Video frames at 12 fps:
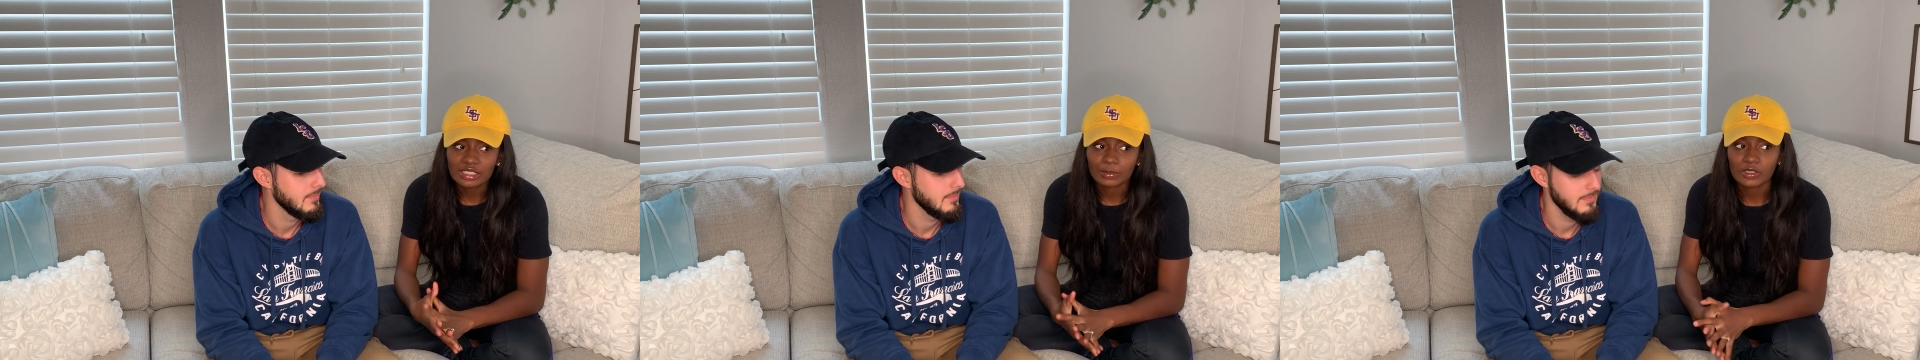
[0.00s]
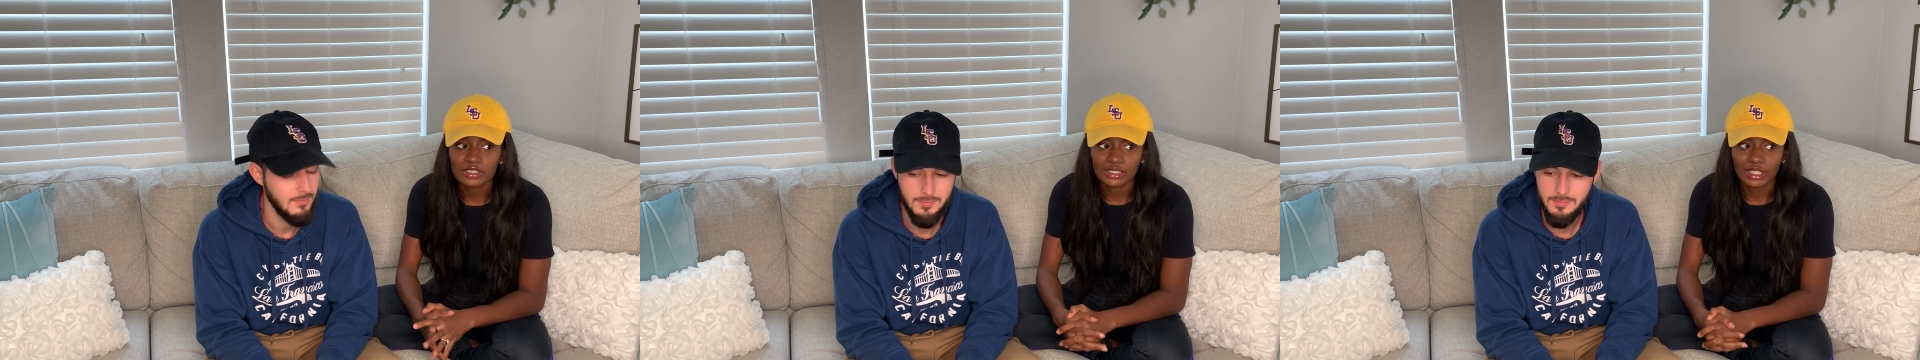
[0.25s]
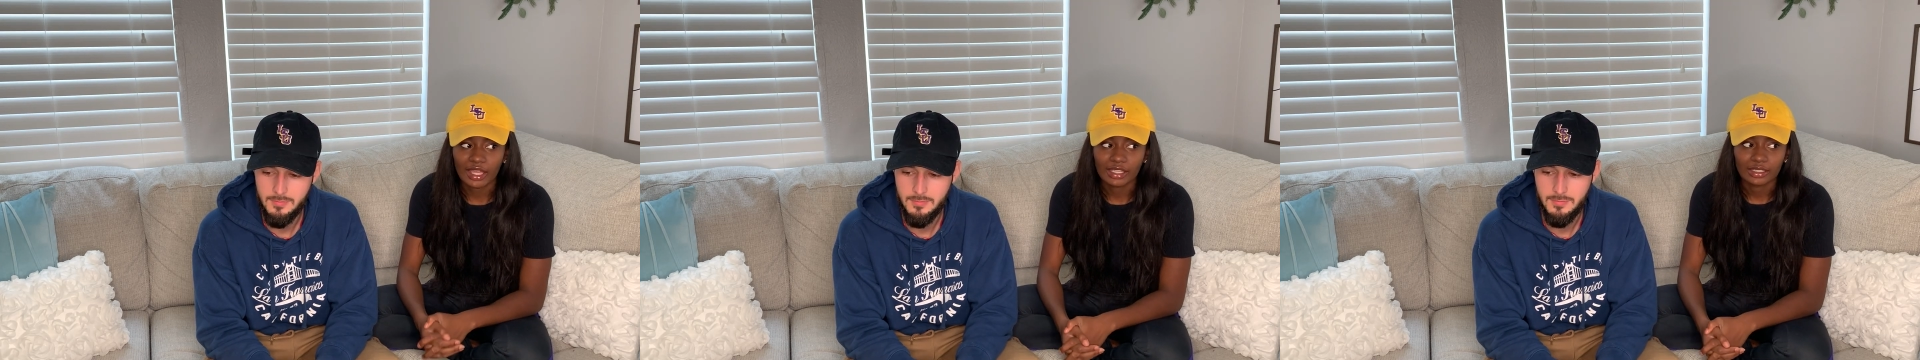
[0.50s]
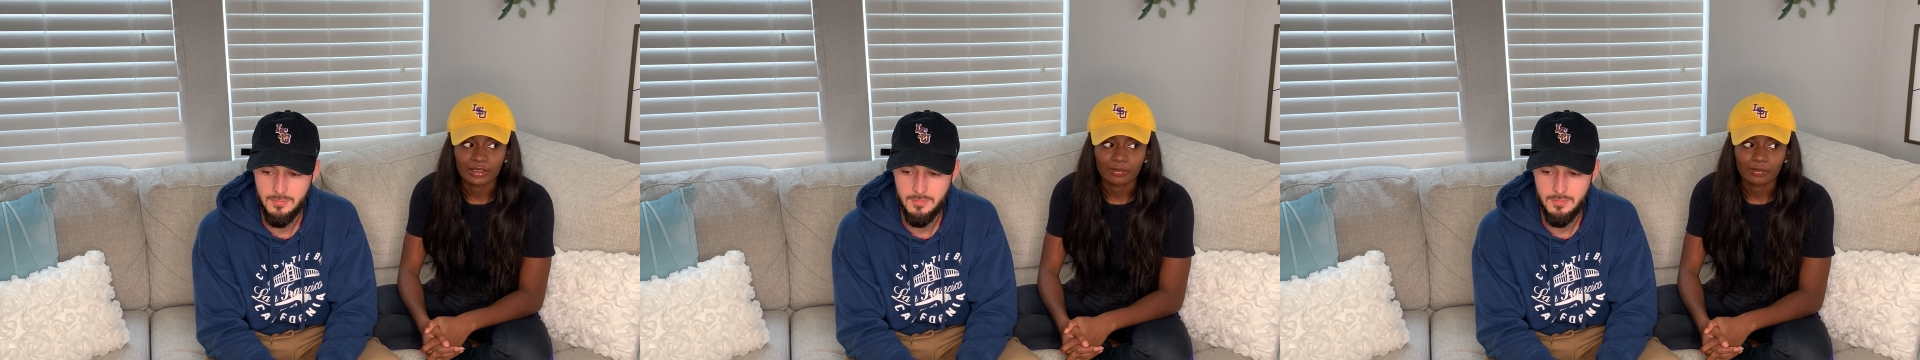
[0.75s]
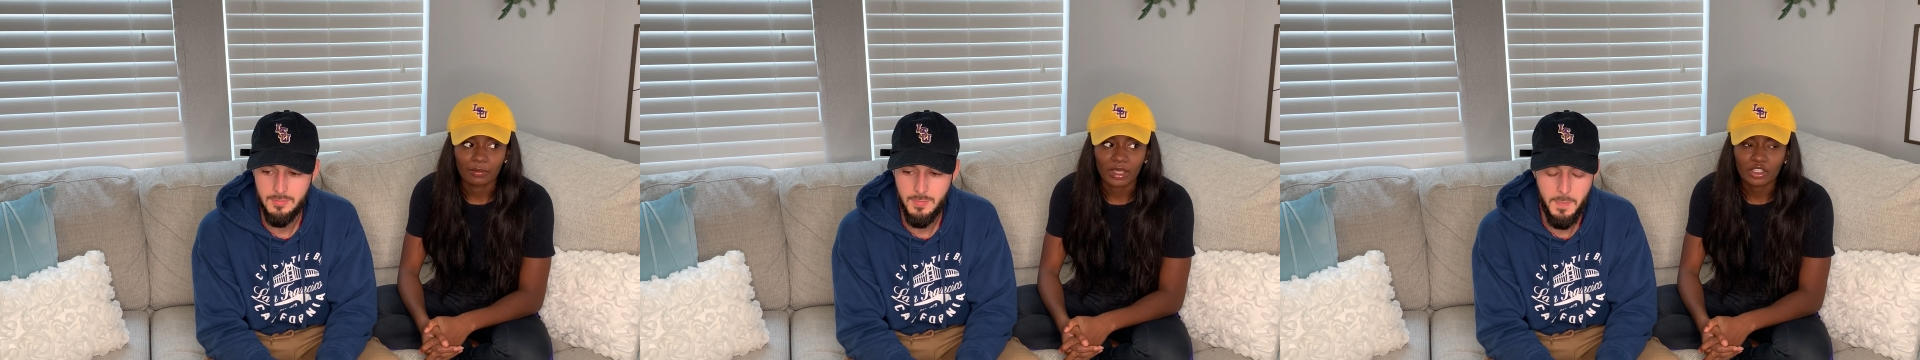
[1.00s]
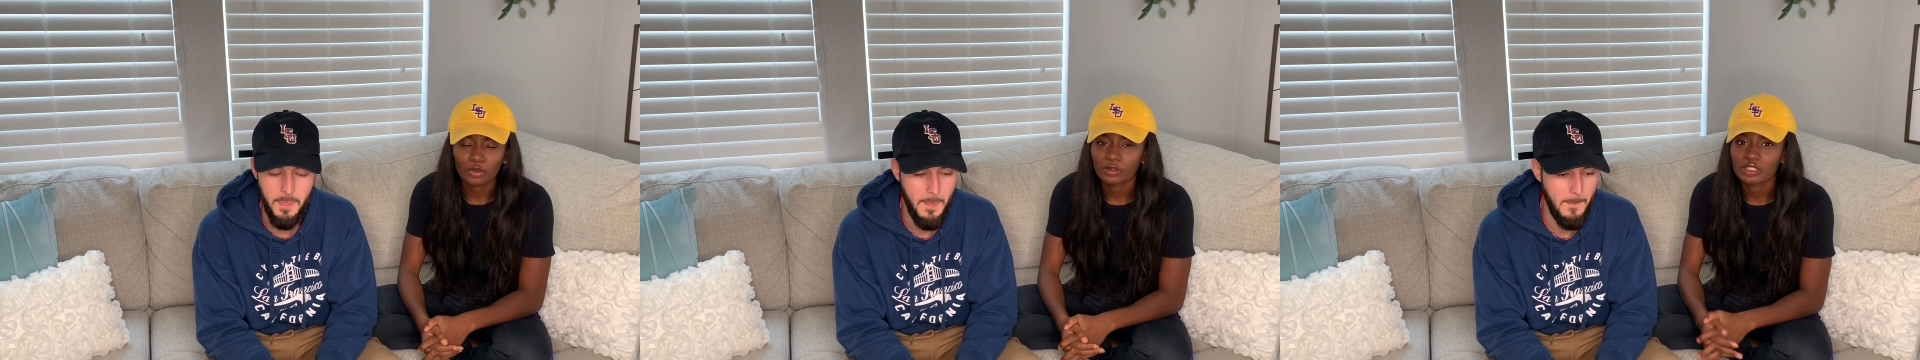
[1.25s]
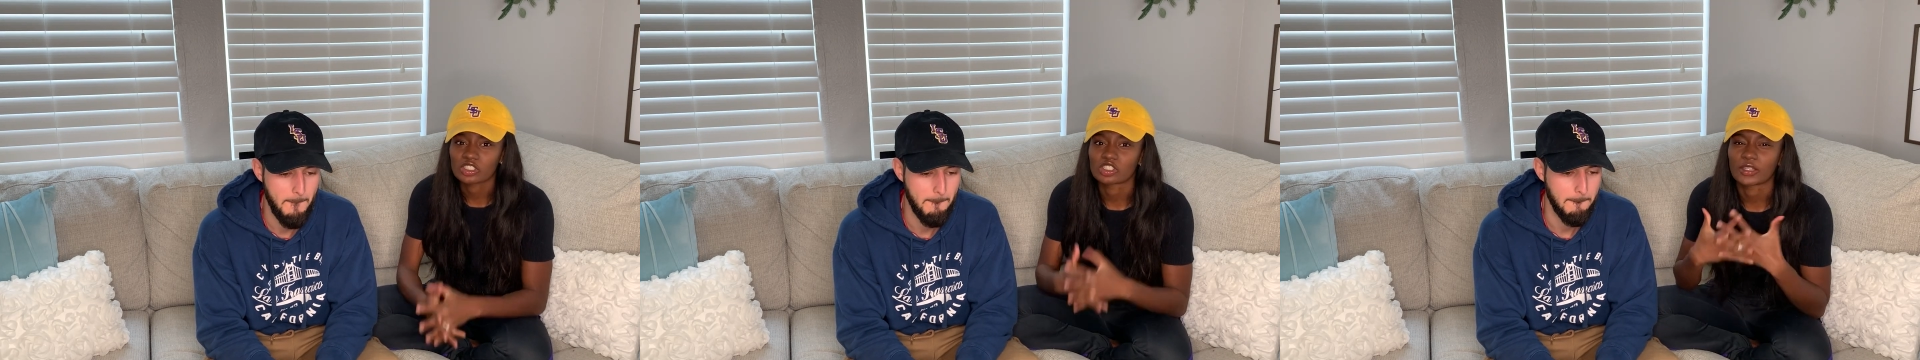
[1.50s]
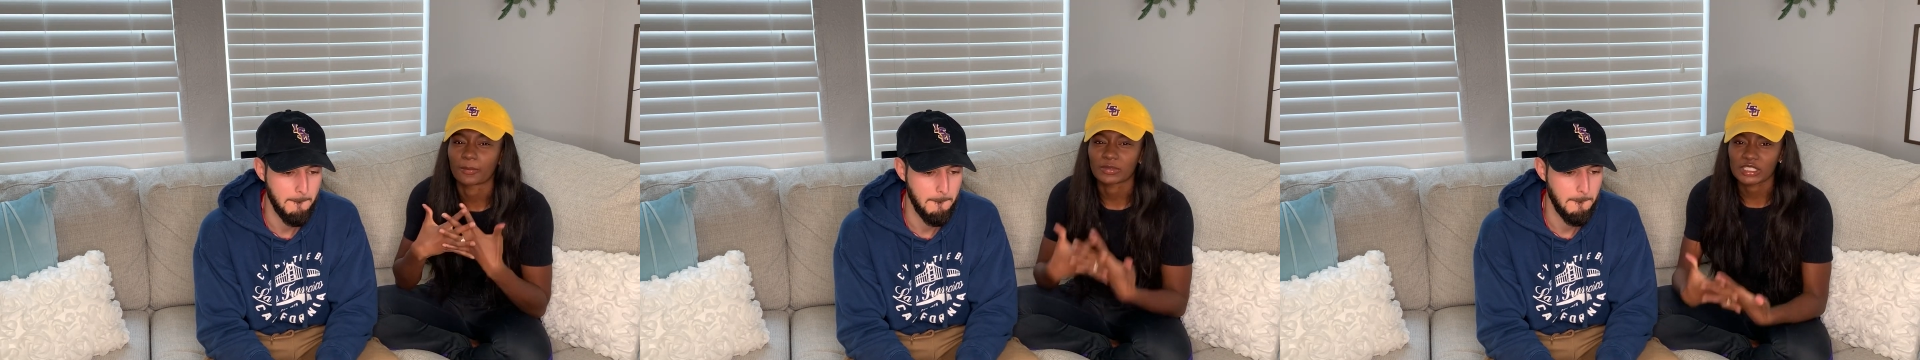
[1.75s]
Speaker 1: is supposed to like make your
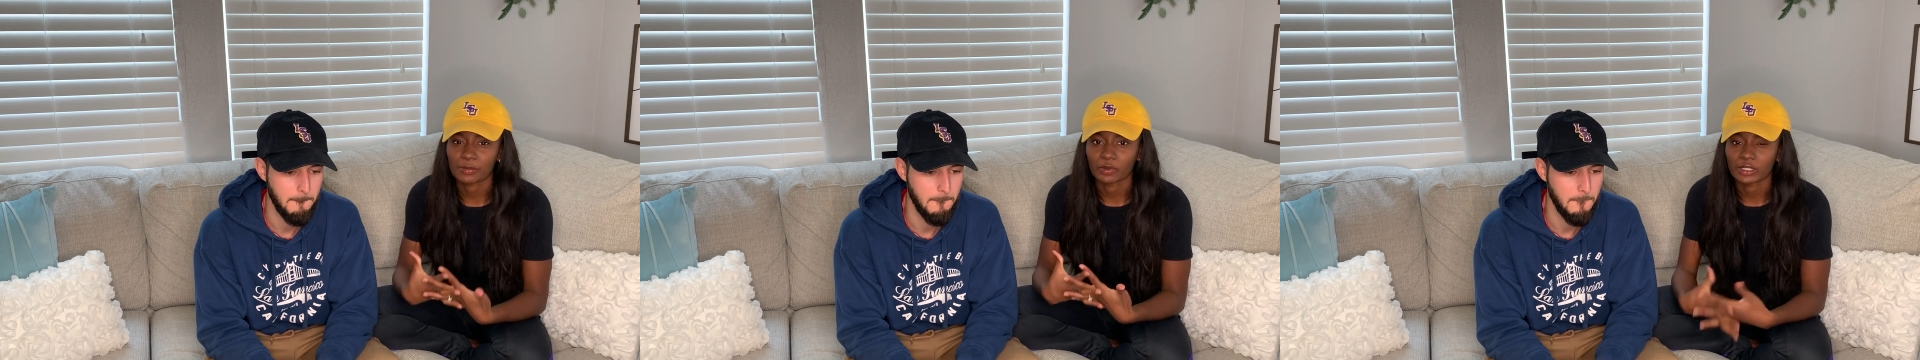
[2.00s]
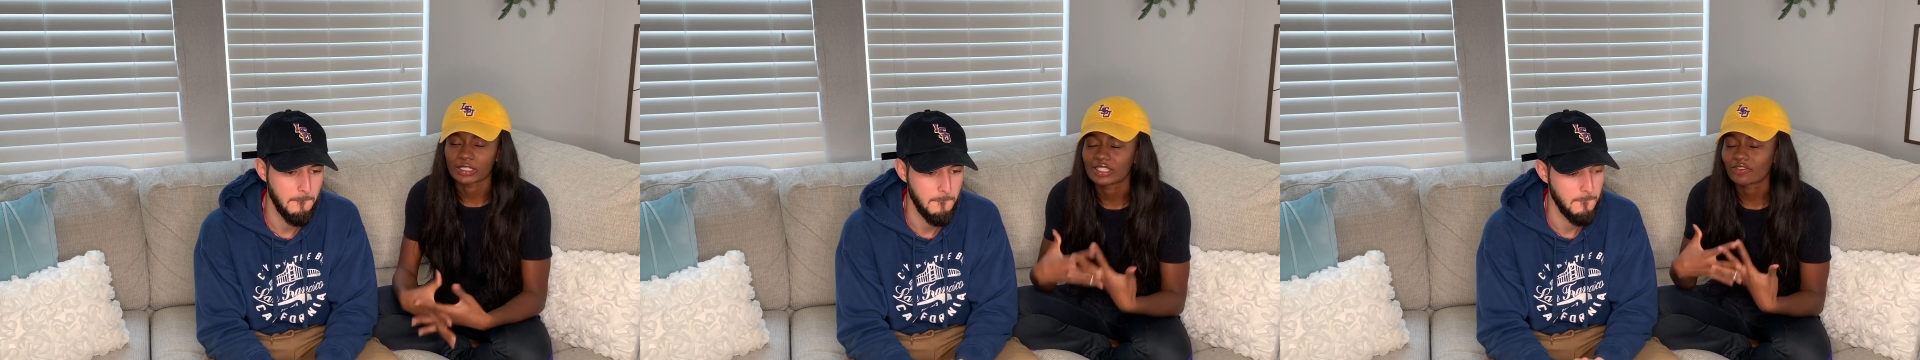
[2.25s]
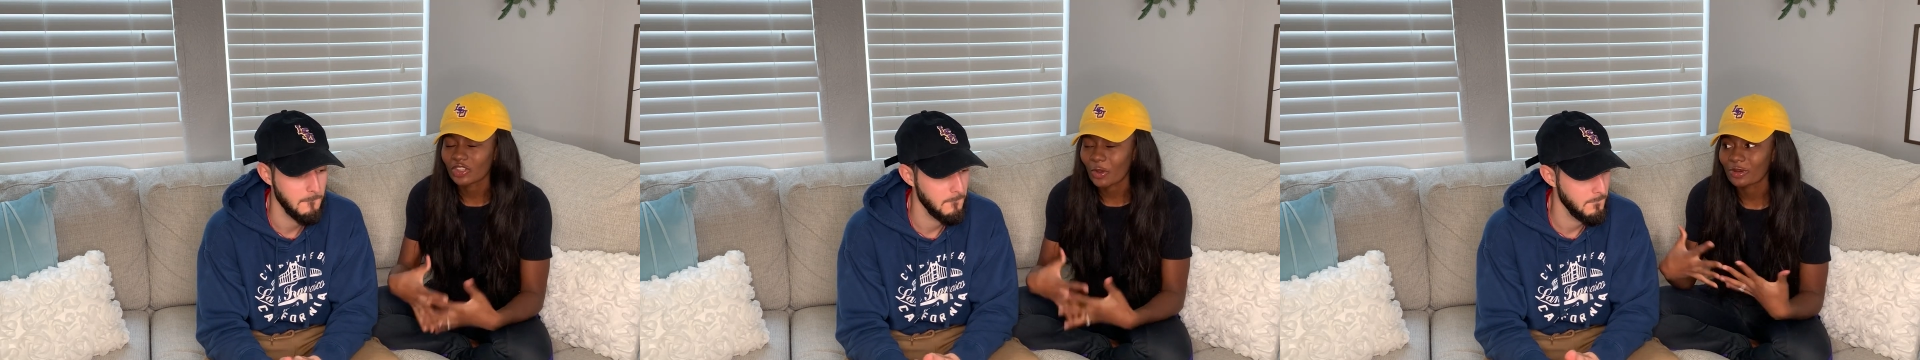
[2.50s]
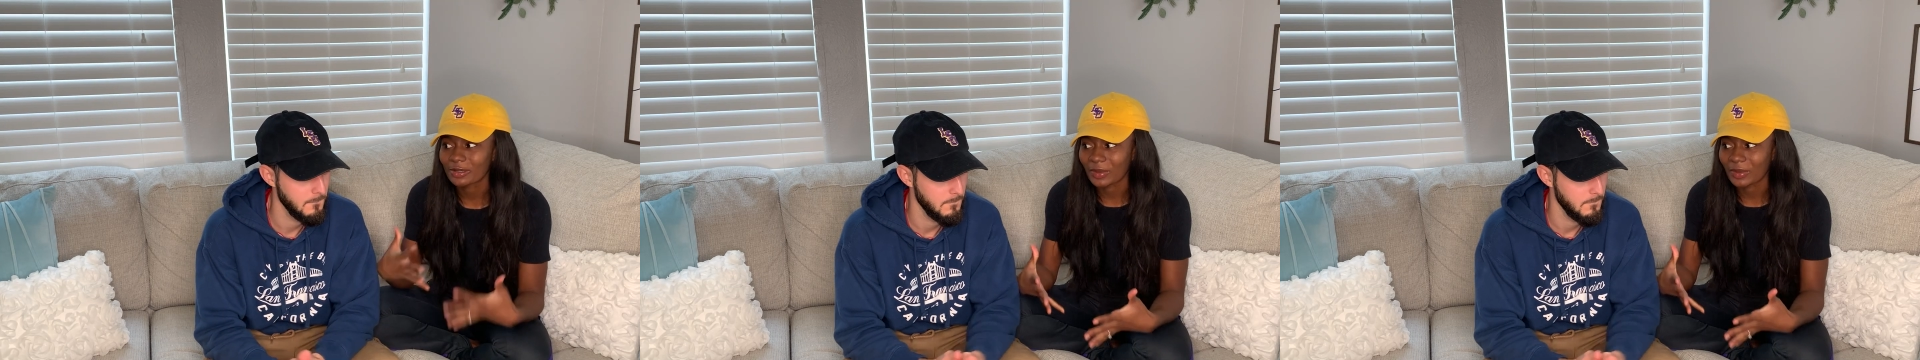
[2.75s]
relationship deeper, and even though we're